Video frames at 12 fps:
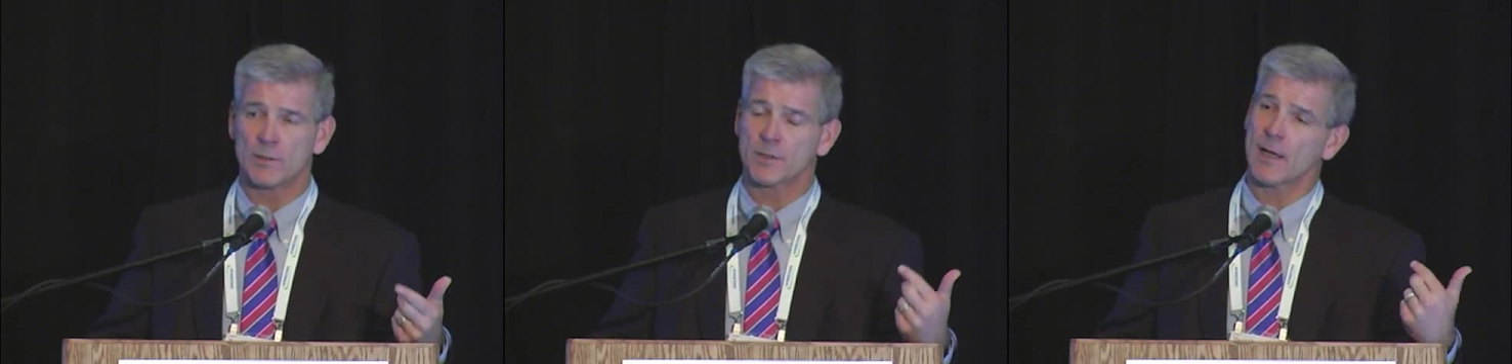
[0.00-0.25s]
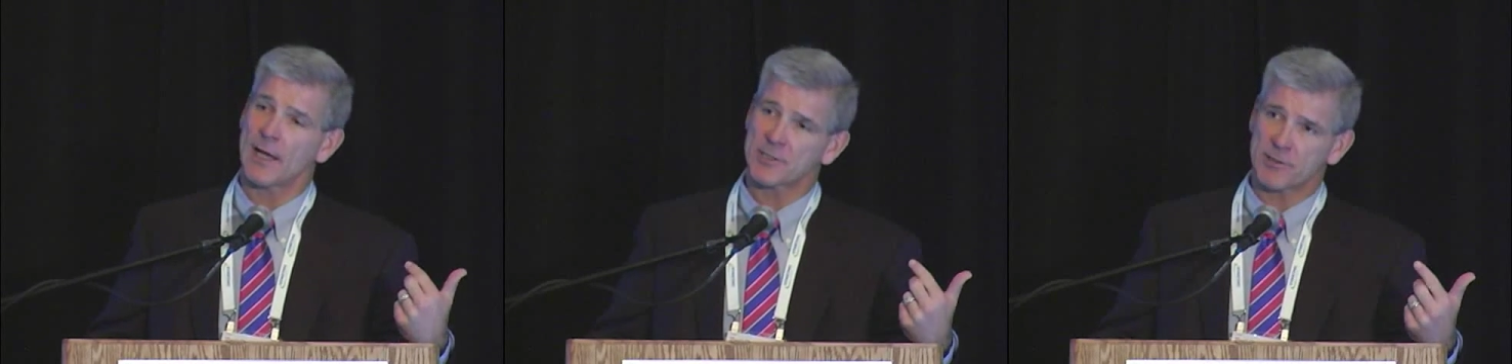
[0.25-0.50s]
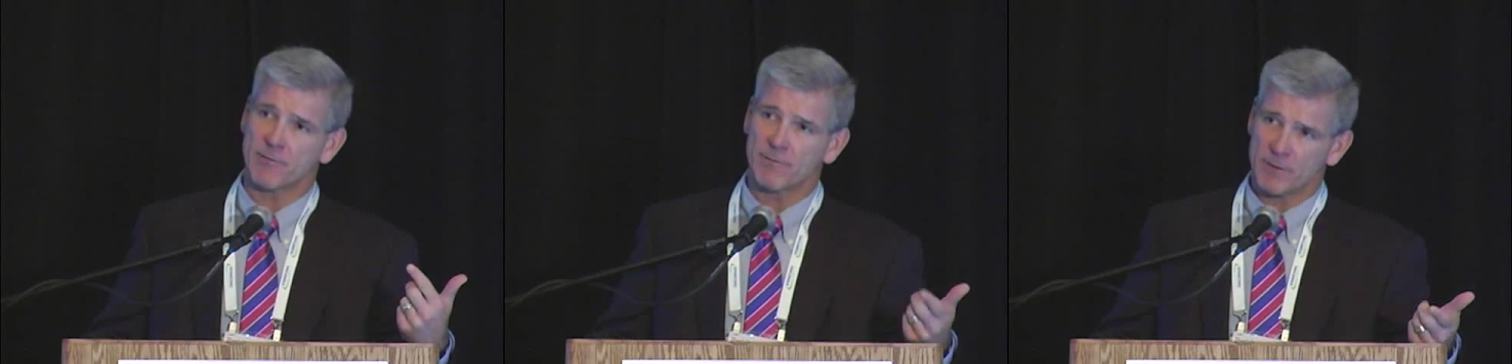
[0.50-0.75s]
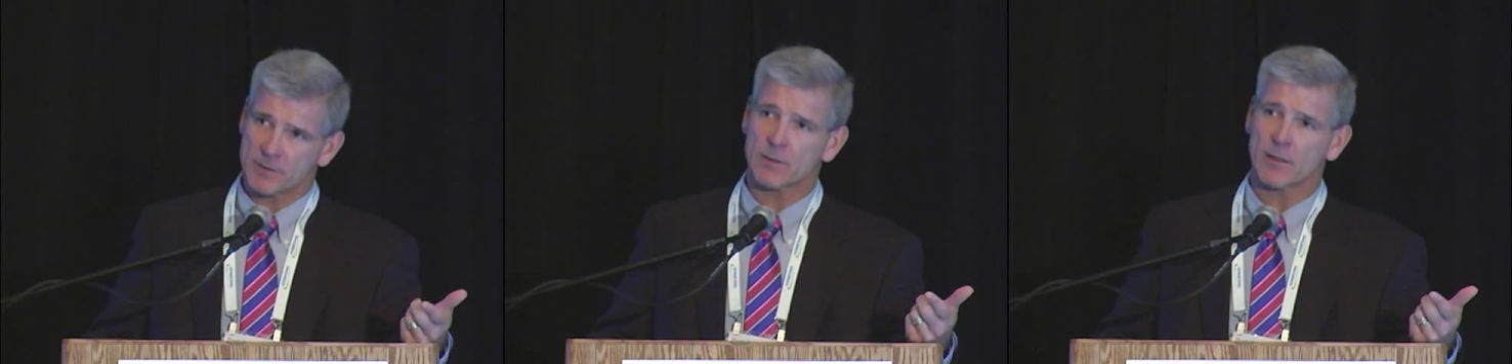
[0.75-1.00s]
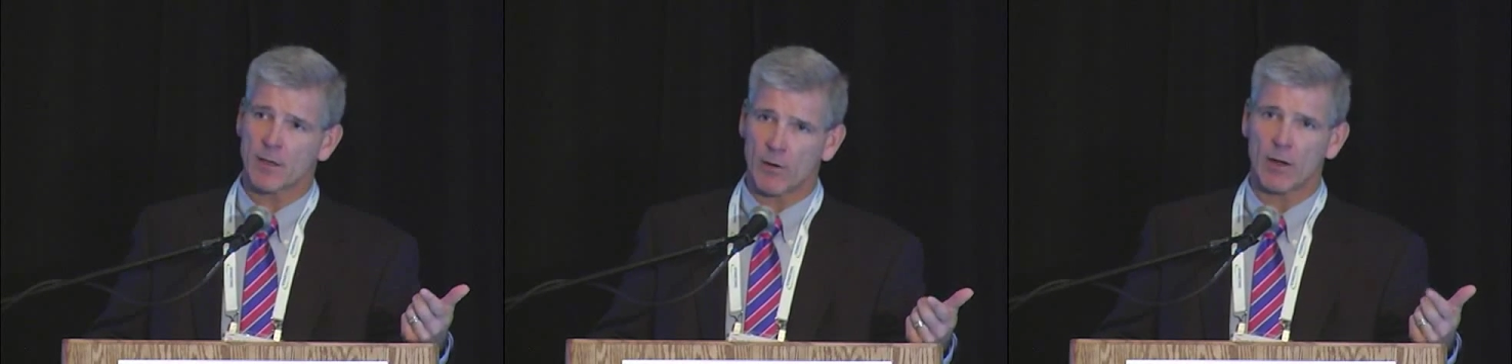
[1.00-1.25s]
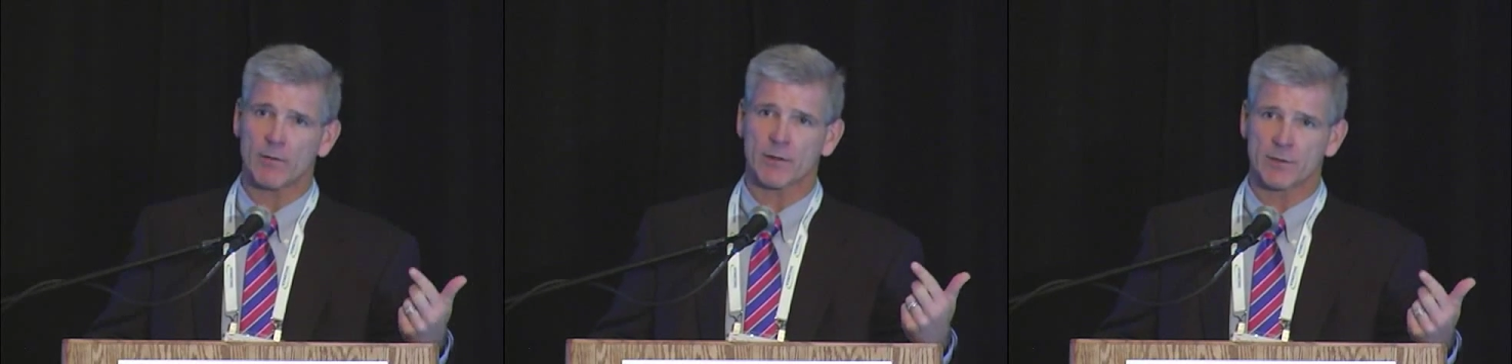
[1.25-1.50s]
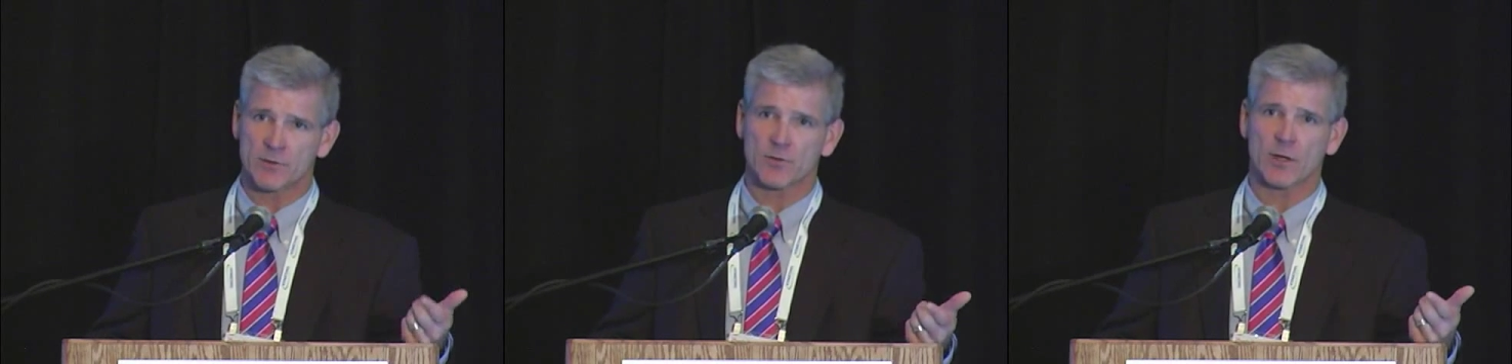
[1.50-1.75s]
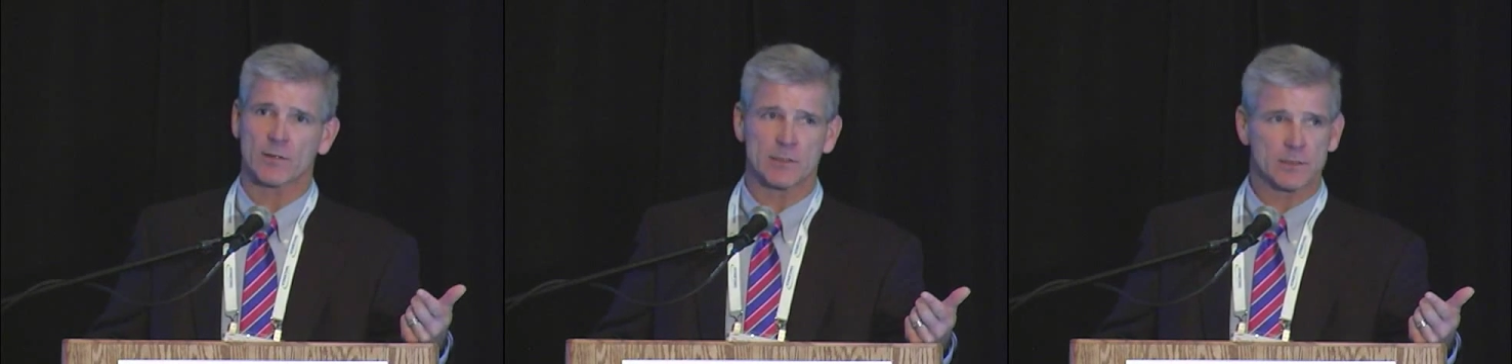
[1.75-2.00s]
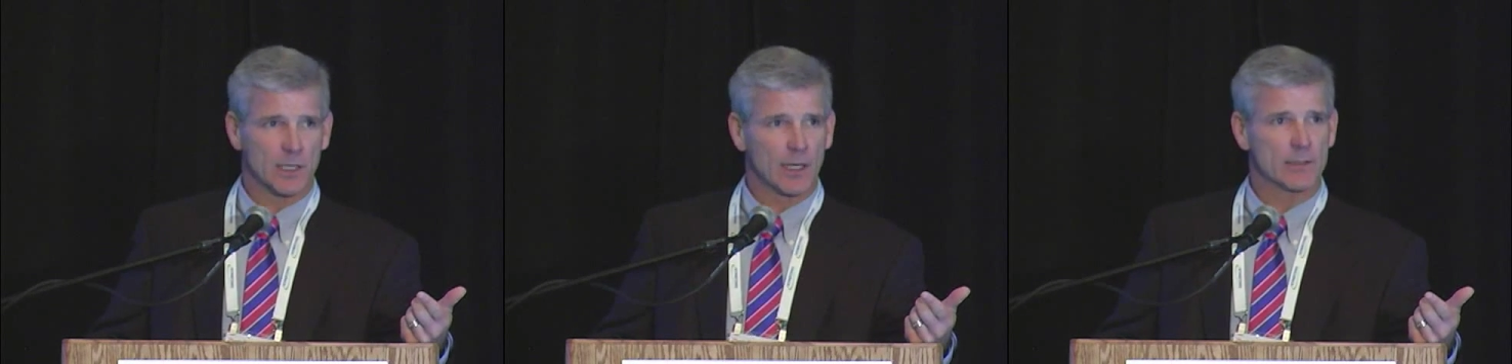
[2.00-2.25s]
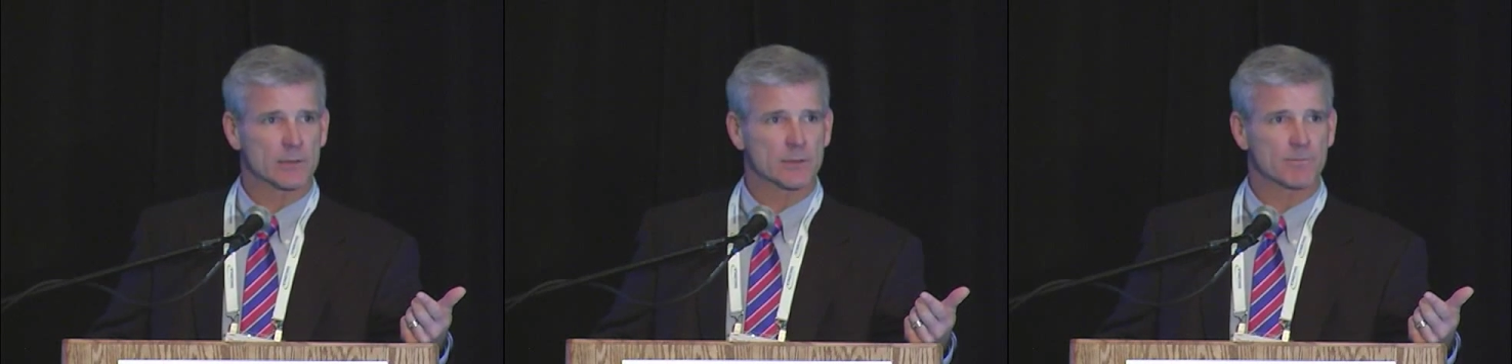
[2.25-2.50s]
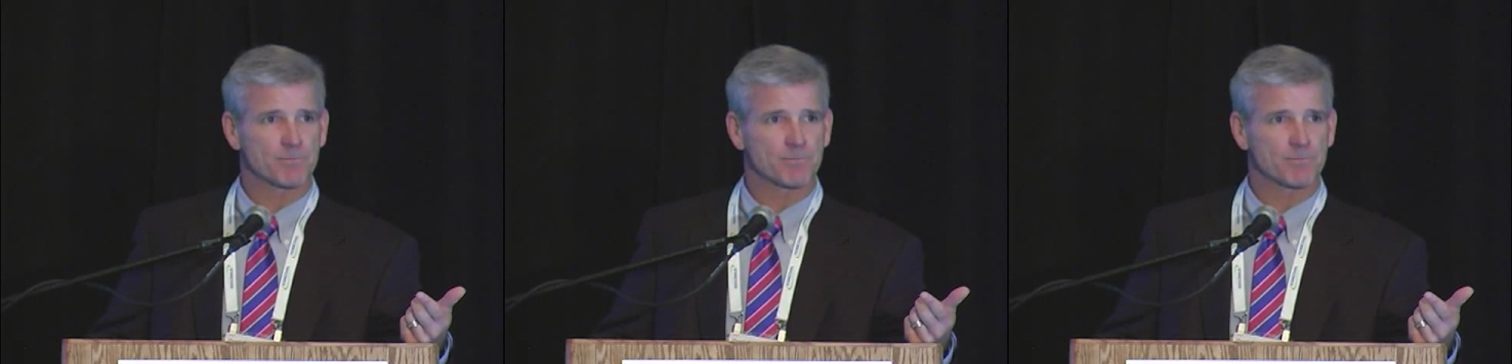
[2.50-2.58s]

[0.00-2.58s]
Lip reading: to actually physically go out and construct these sites.